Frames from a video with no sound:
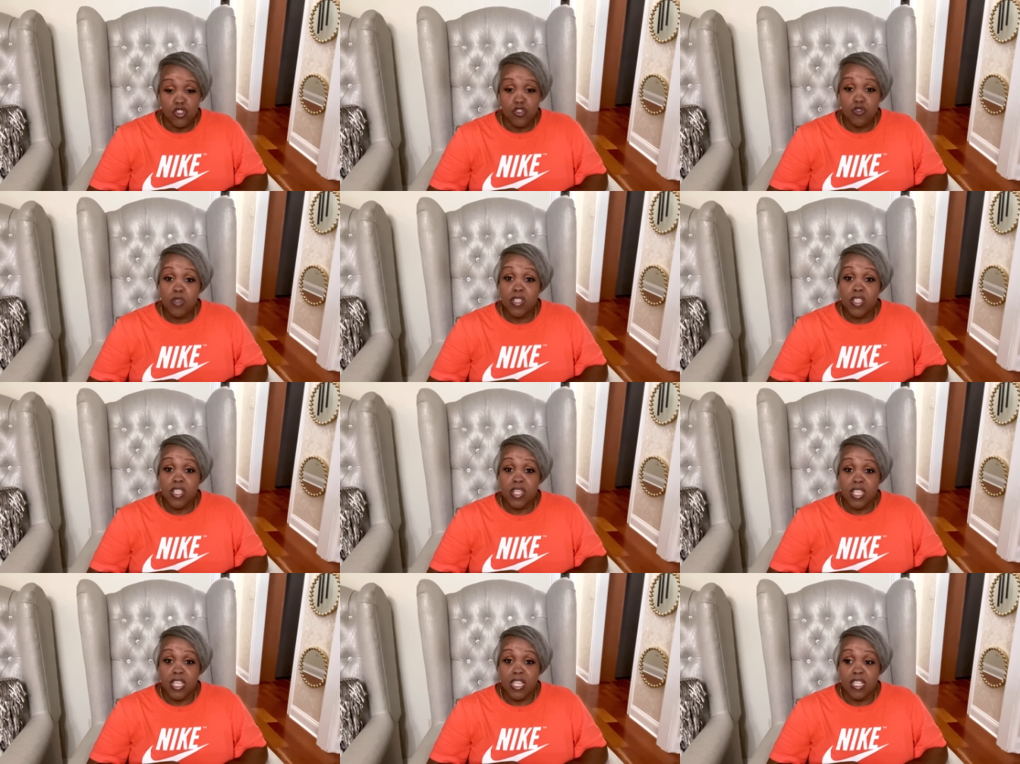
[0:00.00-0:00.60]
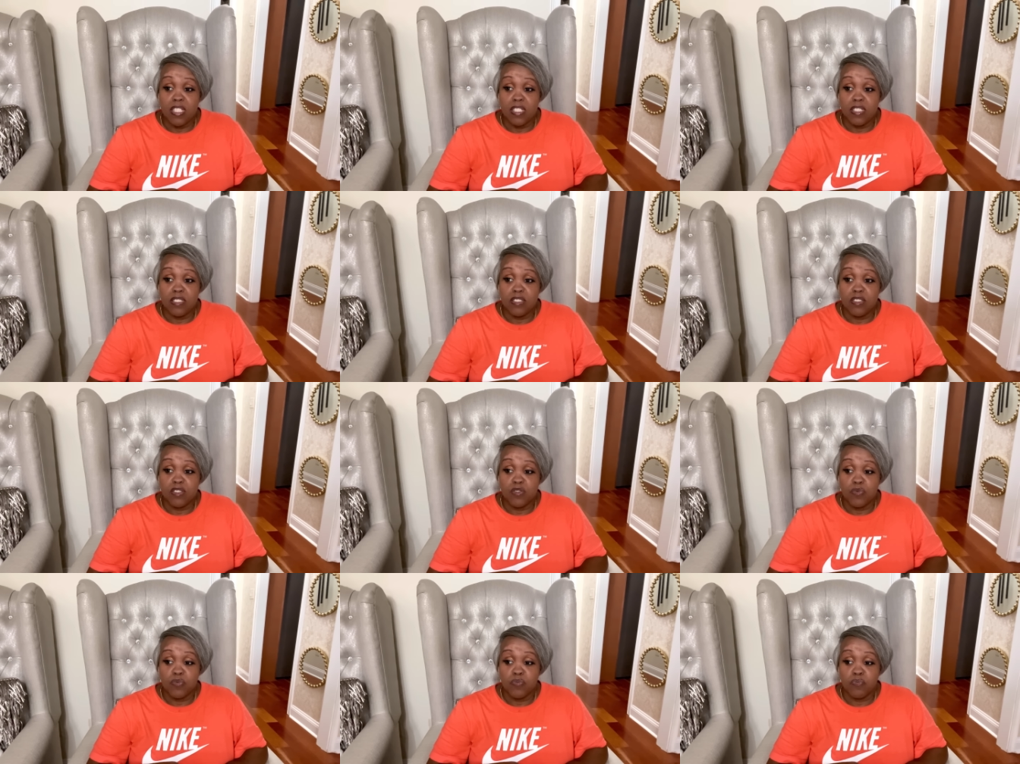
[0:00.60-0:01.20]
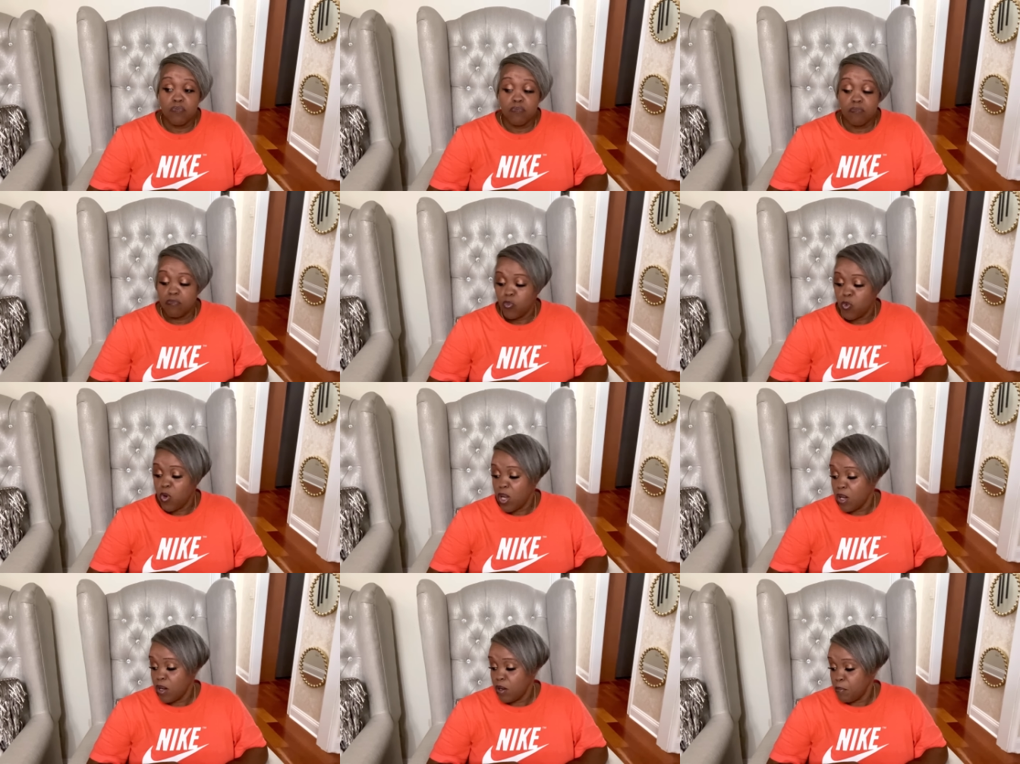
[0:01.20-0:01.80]
Two of the things,
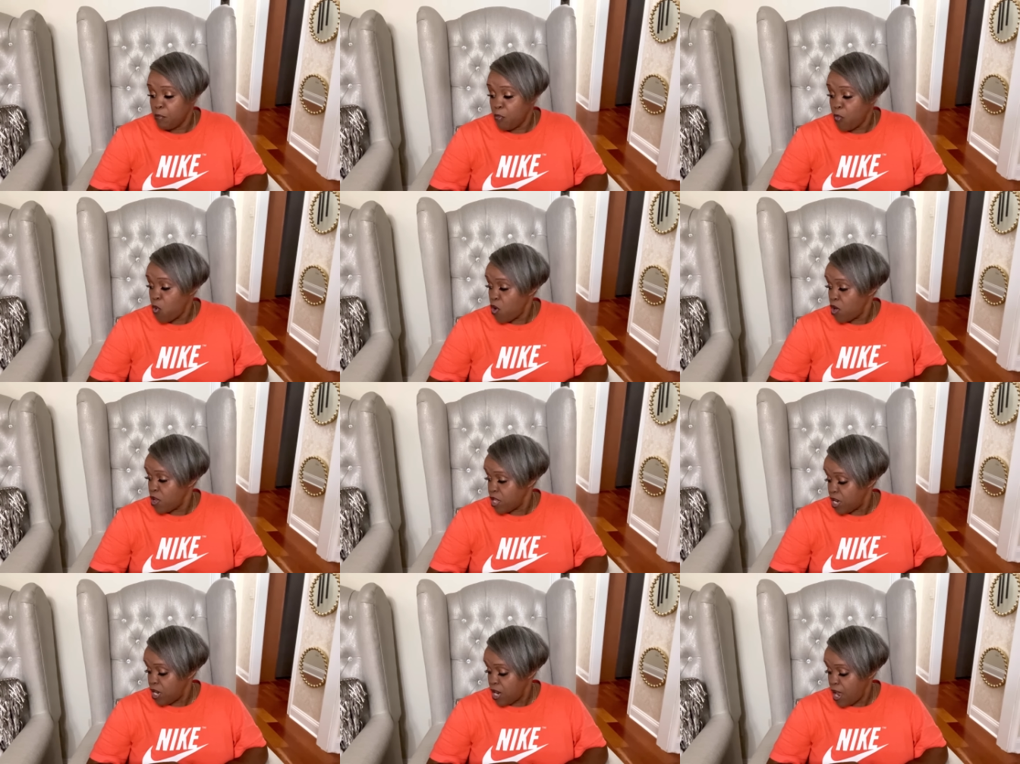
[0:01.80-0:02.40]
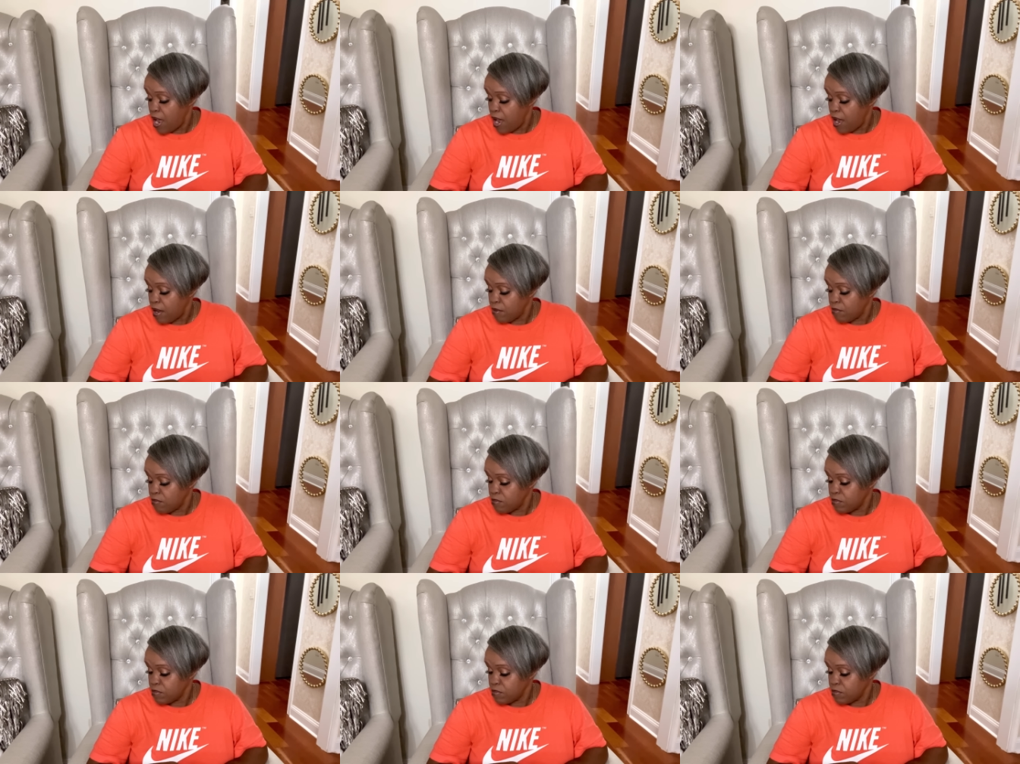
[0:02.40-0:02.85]
well, more than that,